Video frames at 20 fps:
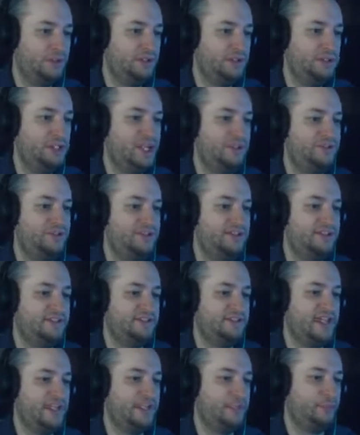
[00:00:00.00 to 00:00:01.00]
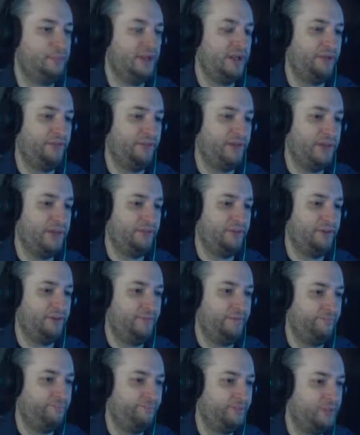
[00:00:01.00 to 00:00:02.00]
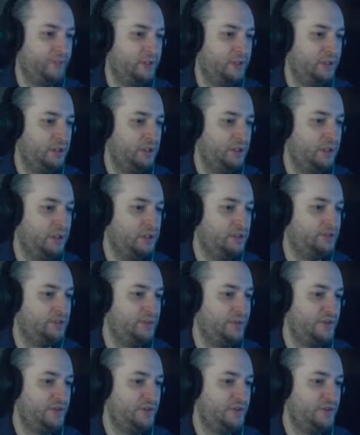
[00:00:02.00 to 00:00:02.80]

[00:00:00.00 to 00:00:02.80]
Yes, this is exactly what I was after. Let's